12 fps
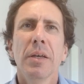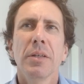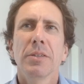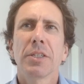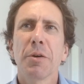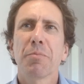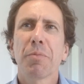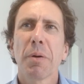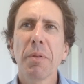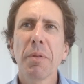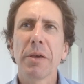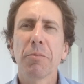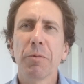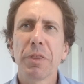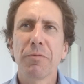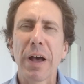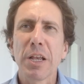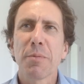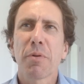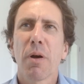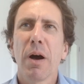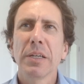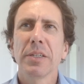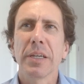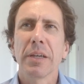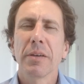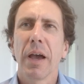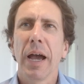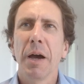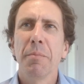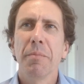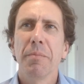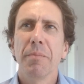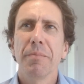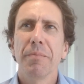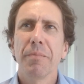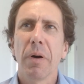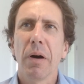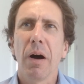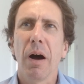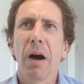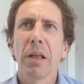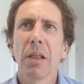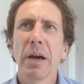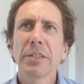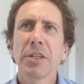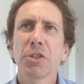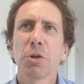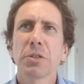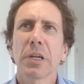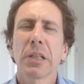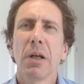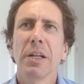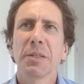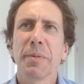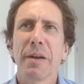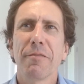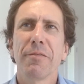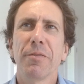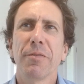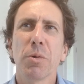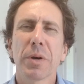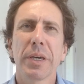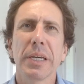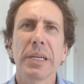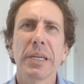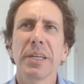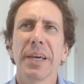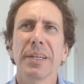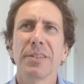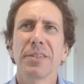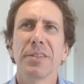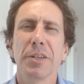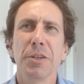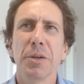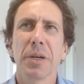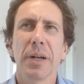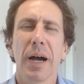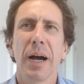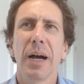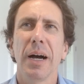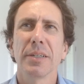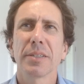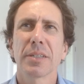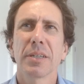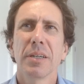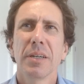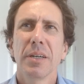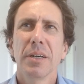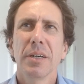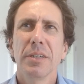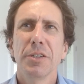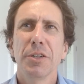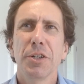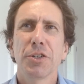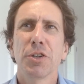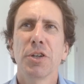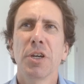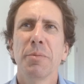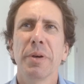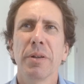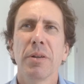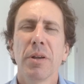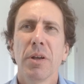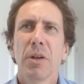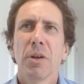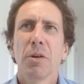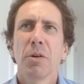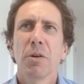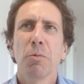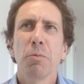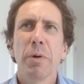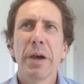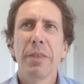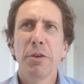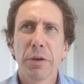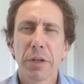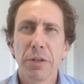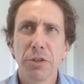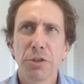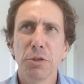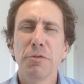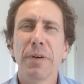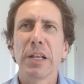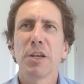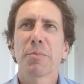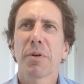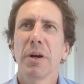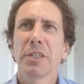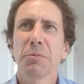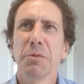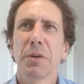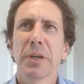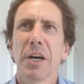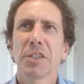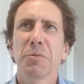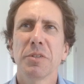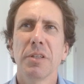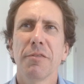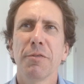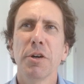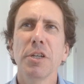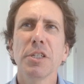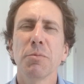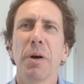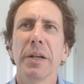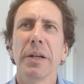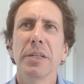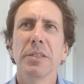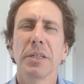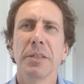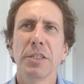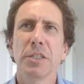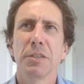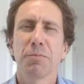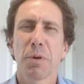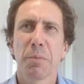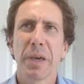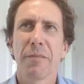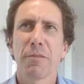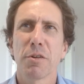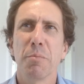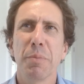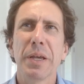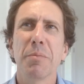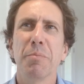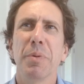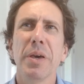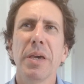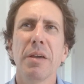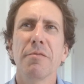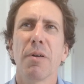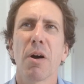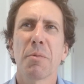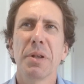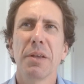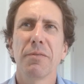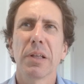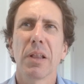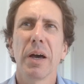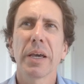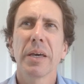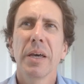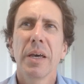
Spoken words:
So probably with value pricing, I like to talk to clients about 4 key tests that you can ask to determine whether you can do value pricing with your customers. And the first one is, and this is probably for a B2B environment, if you like,